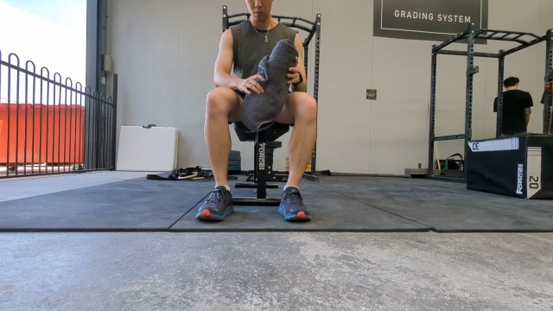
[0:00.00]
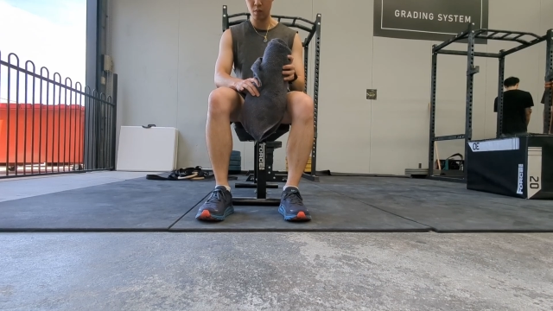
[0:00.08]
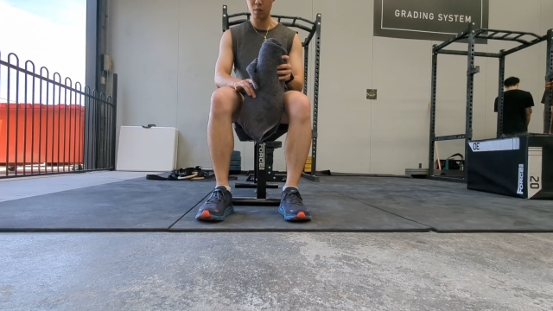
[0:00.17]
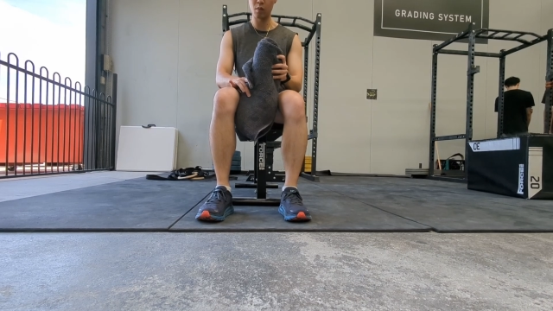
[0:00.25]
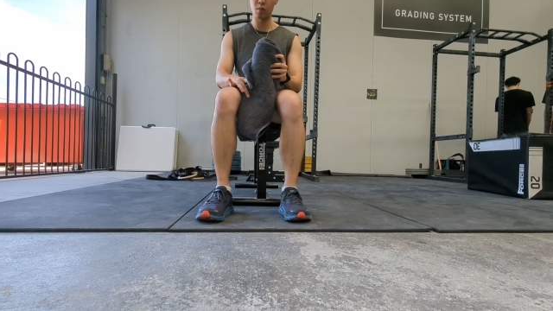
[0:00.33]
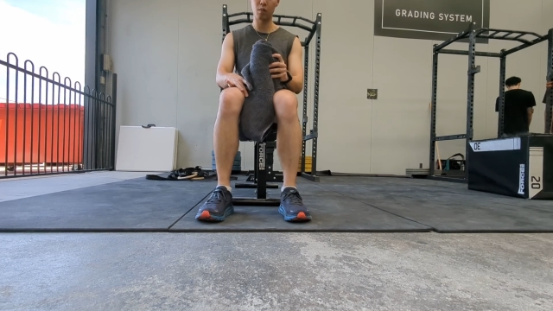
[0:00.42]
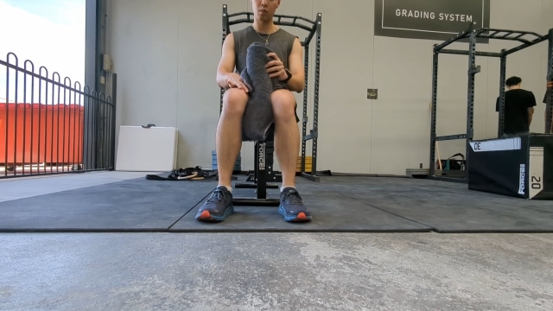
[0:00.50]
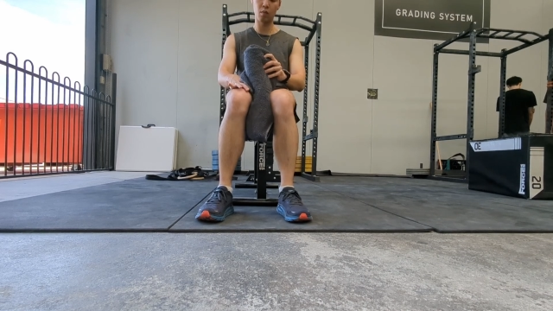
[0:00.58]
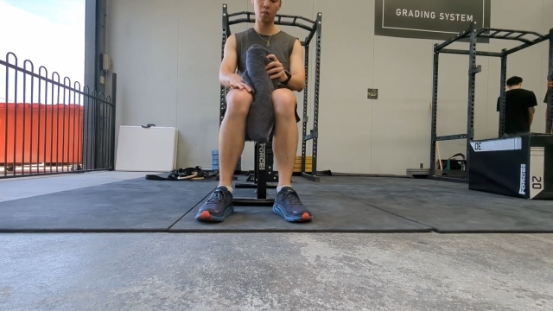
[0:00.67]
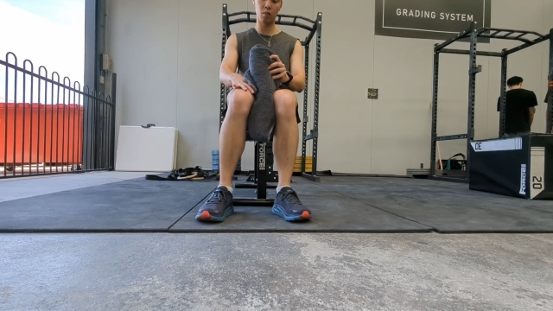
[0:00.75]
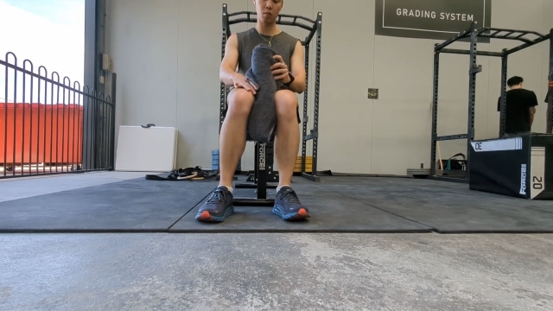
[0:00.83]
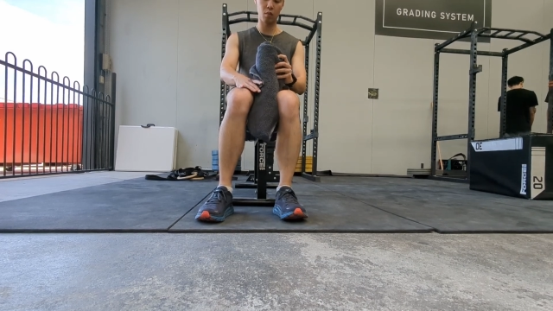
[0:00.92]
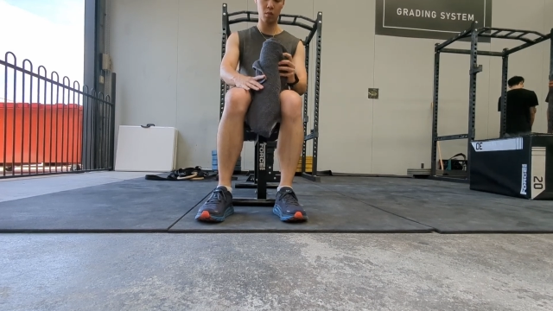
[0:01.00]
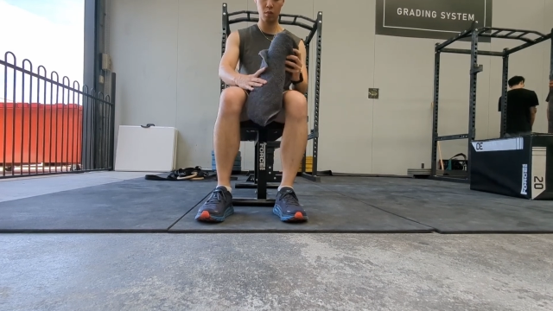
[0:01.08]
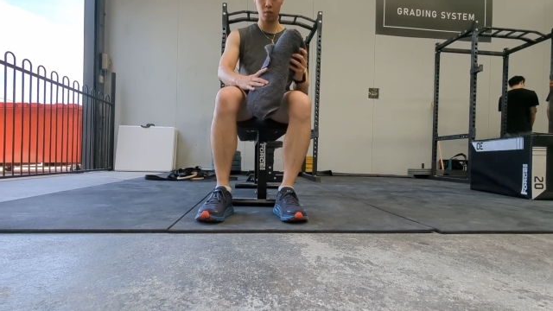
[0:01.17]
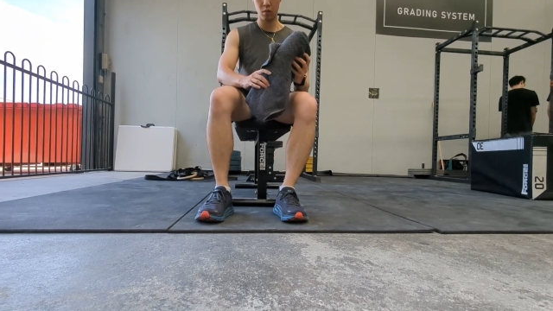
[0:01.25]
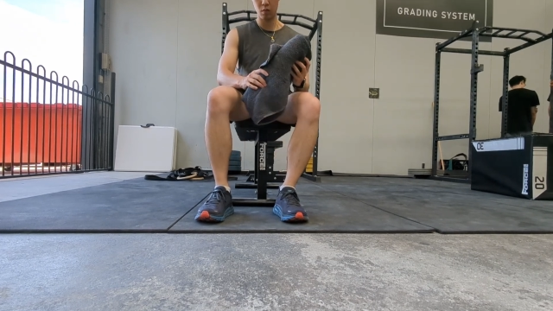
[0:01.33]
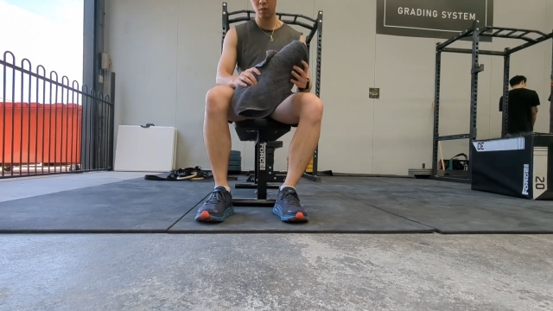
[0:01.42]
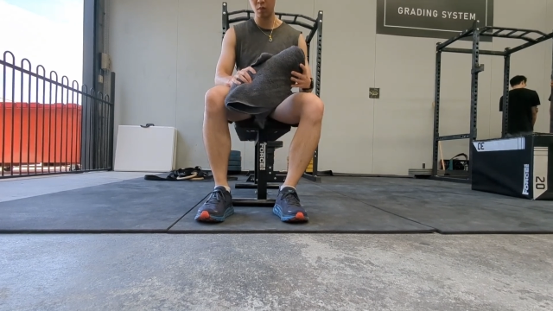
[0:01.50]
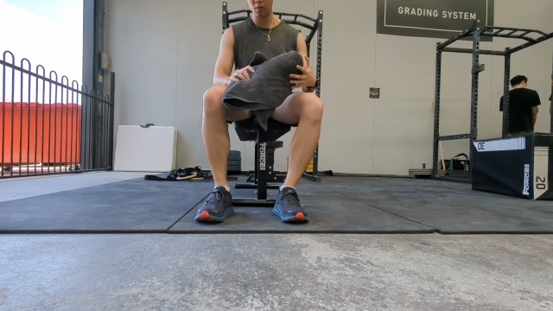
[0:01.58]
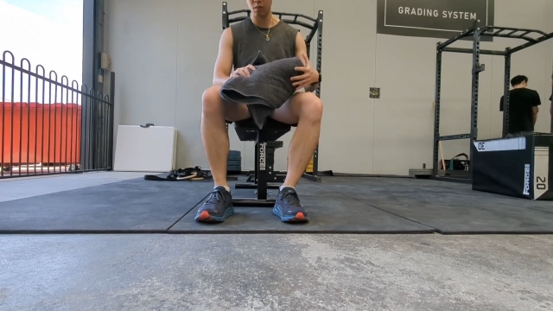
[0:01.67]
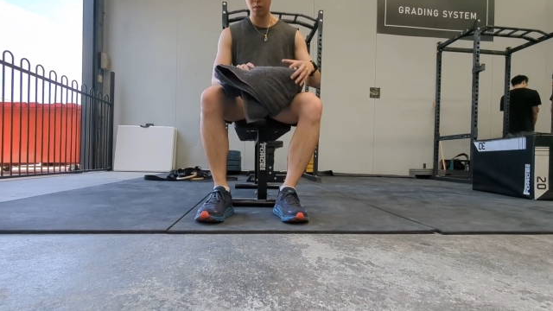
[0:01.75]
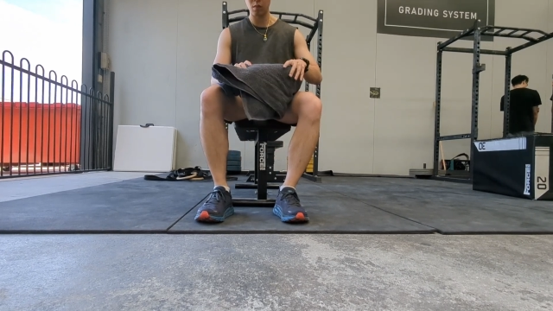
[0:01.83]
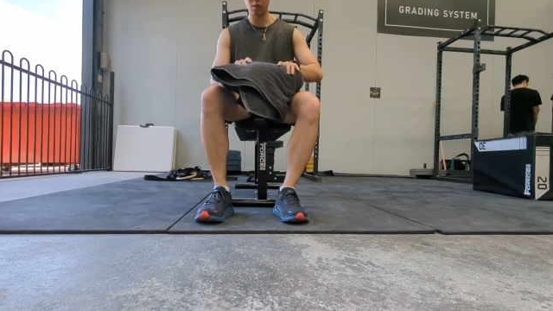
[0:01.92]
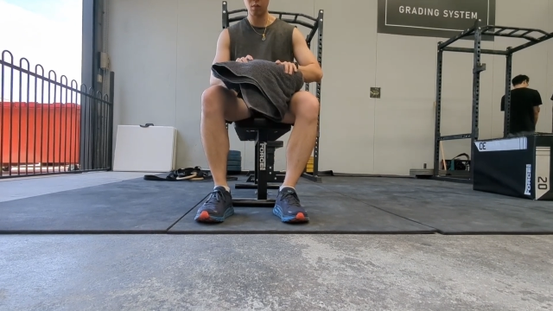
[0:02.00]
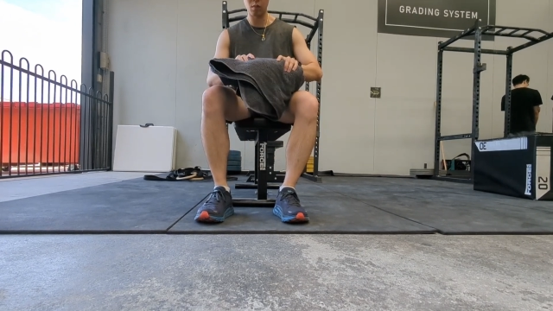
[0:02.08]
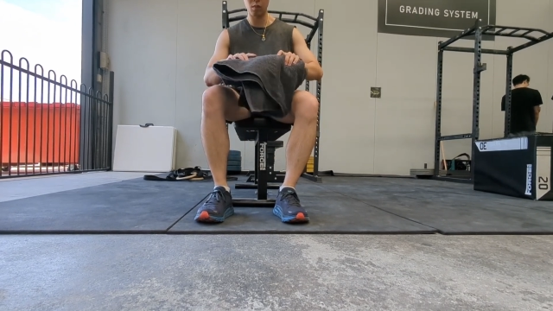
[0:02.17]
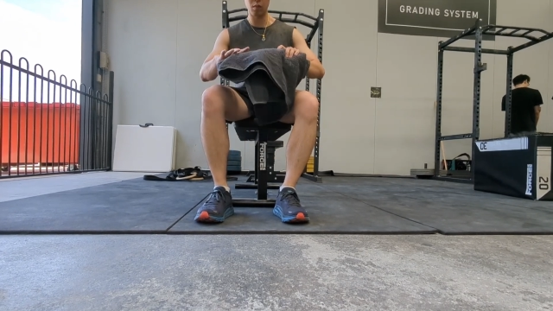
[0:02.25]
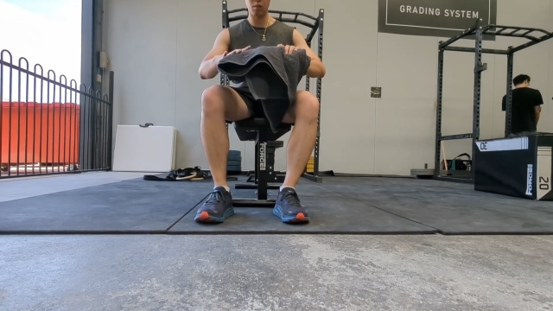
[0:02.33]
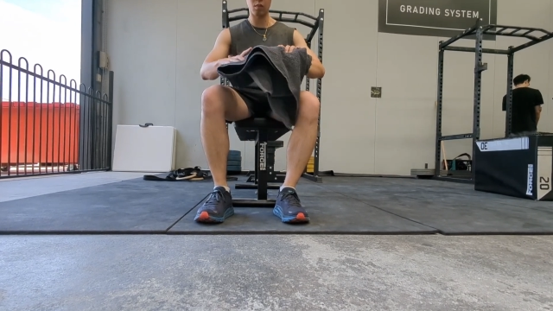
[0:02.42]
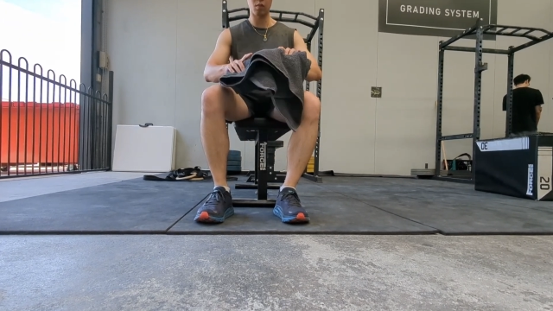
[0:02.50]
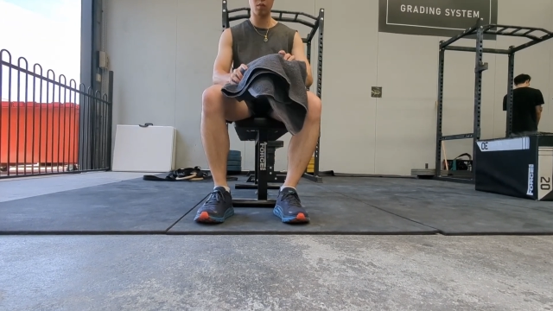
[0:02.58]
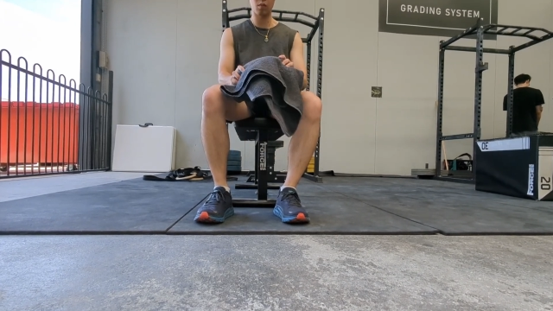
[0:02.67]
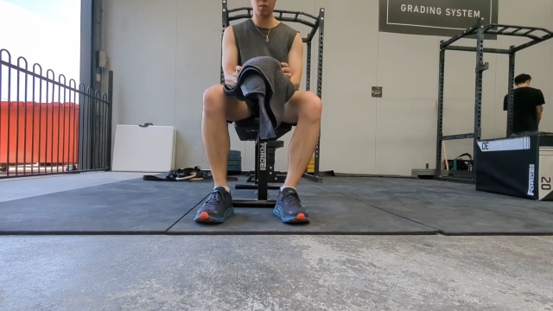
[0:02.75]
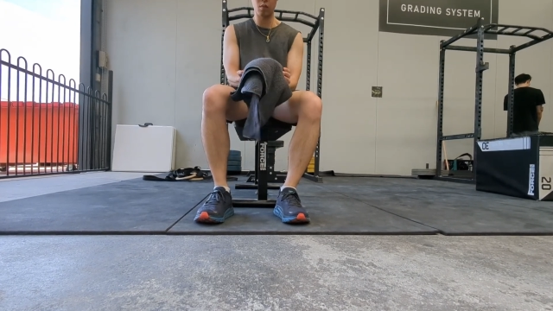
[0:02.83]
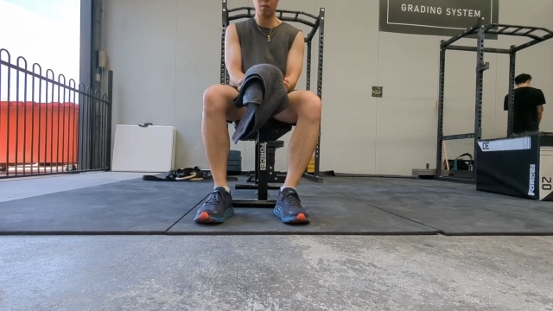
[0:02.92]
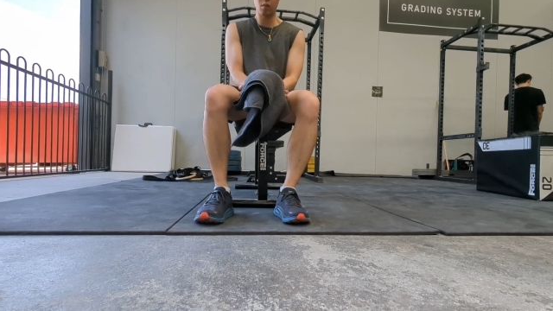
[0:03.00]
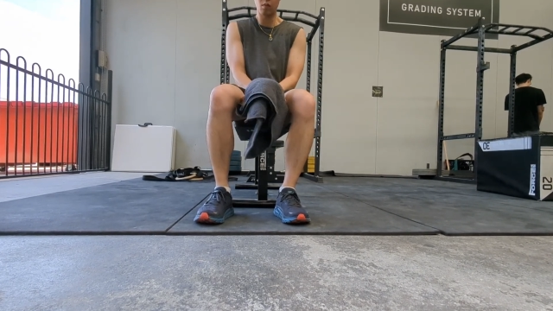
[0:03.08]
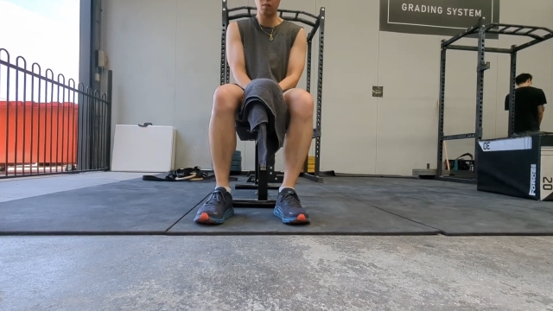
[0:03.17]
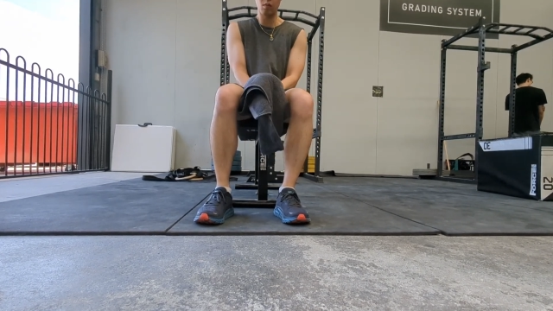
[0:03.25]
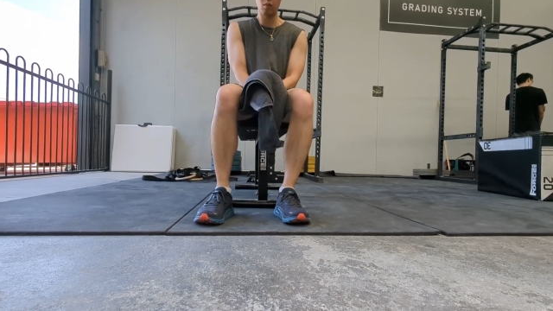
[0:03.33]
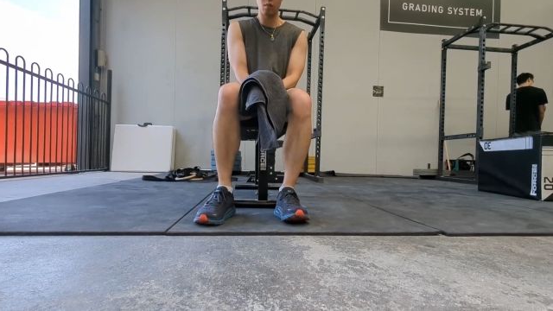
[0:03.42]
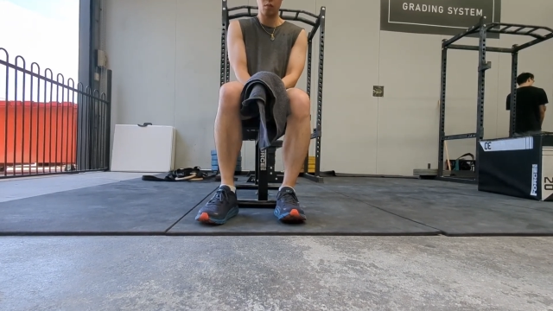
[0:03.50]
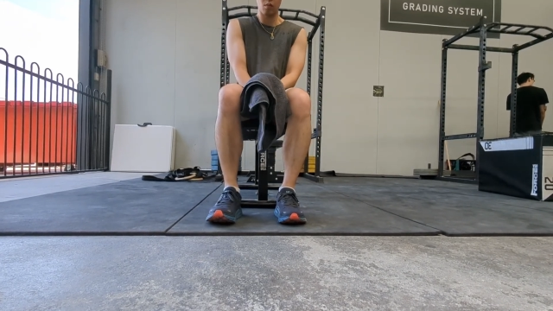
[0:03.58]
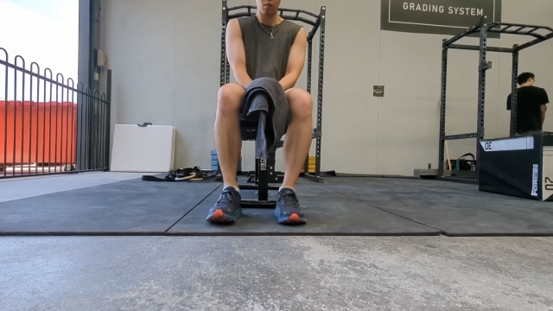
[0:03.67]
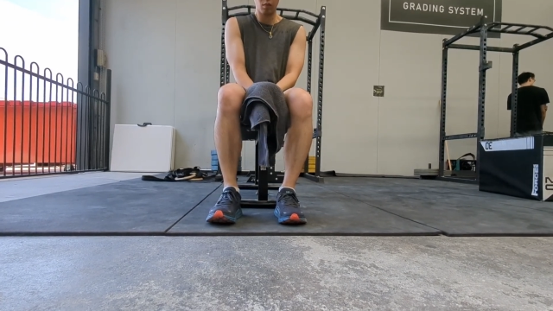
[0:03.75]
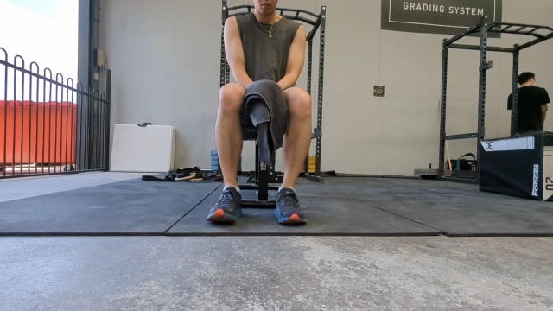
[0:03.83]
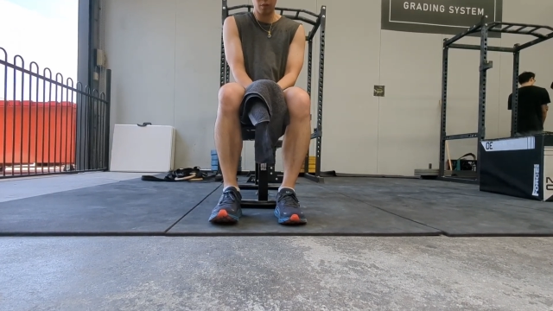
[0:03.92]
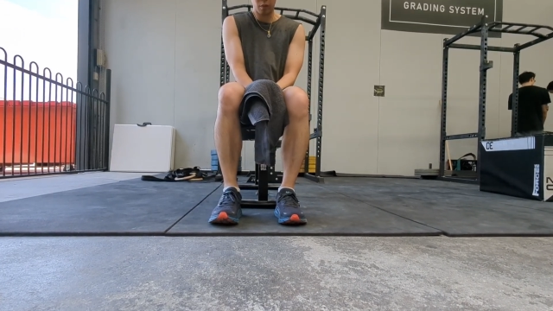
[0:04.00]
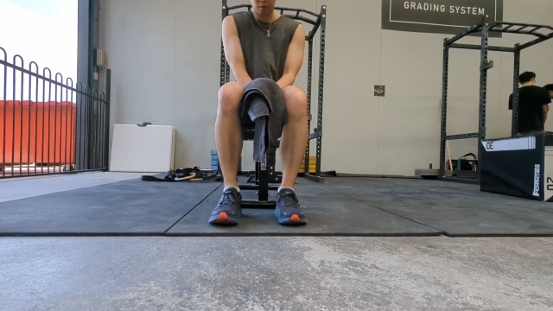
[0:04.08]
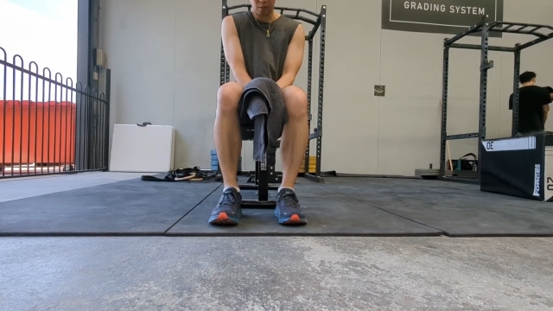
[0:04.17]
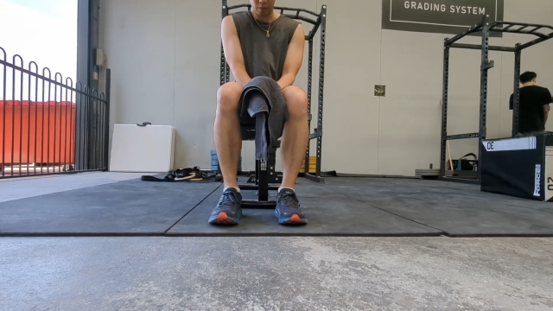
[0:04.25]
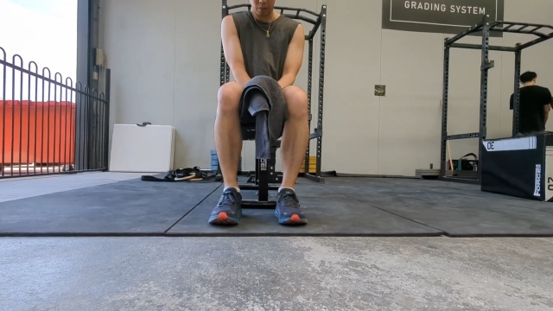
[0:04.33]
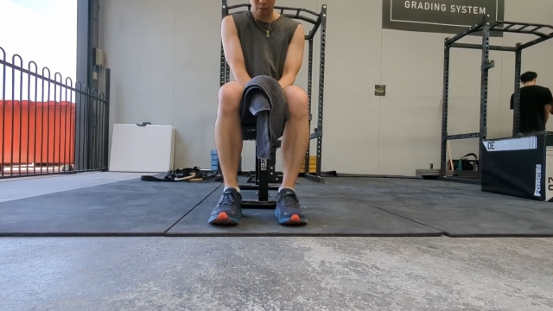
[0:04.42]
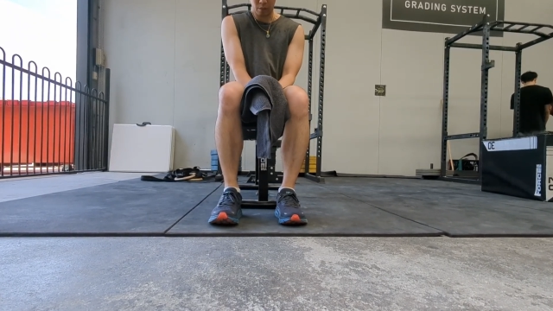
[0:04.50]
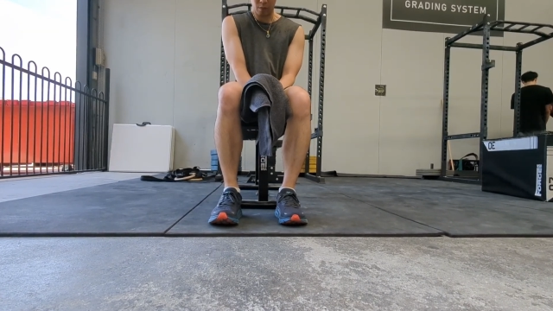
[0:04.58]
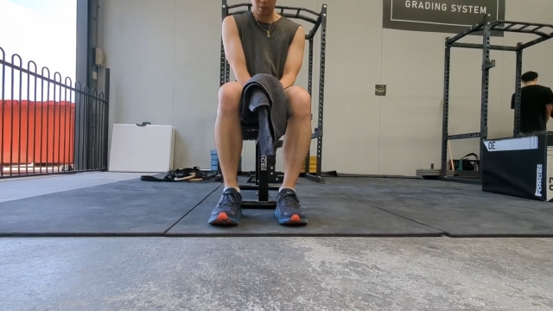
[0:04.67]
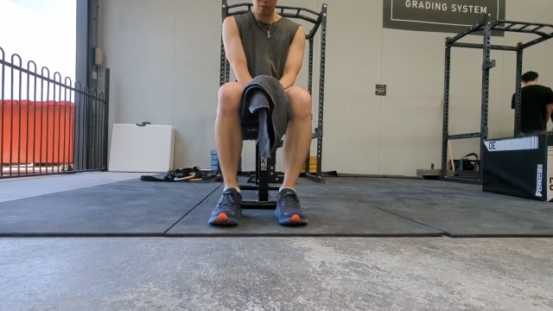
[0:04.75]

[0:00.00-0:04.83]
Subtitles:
(no speaker visible)